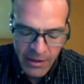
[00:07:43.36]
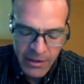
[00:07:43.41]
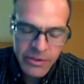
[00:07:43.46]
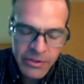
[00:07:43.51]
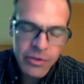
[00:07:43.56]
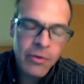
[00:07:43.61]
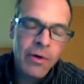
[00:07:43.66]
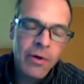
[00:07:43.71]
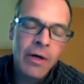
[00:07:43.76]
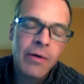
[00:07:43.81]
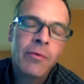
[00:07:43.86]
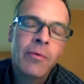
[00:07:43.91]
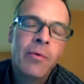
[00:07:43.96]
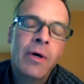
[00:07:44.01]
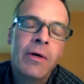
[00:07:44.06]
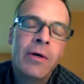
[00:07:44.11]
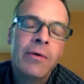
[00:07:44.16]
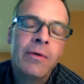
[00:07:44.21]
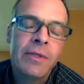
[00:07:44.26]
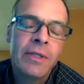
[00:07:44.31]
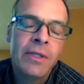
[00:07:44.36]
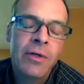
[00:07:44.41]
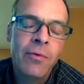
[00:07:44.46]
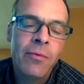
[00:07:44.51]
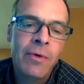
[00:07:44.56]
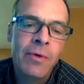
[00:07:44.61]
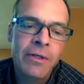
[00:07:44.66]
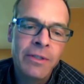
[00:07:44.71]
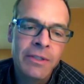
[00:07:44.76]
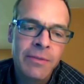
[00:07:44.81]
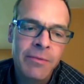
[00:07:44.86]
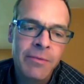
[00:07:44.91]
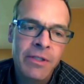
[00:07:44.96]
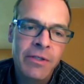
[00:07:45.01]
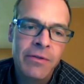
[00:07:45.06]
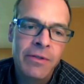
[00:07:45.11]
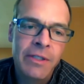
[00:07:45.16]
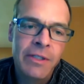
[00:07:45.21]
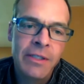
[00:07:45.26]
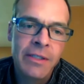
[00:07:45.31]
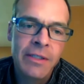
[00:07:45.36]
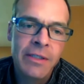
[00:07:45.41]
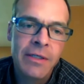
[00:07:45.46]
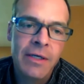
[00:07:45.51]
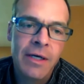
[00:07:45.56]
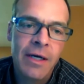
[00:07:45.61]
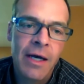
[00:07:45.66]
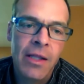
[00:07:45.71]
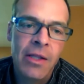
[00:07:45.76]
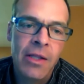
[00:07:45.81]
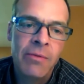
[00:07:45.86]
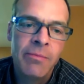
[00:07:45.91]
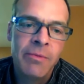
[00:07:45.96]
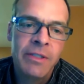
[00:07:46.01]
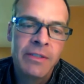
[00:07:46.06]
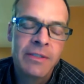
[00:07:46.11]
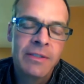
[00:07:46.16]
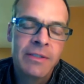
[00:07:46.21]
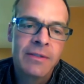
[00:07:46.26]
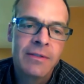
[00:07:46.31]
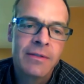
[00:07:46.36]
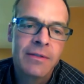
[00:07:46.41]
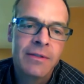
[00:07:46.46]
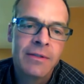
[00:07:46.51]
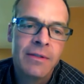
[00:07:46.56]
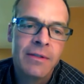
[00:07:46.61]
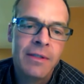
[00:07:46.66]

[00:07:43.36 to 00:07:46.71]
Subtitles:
So, well, what are some of the unique elements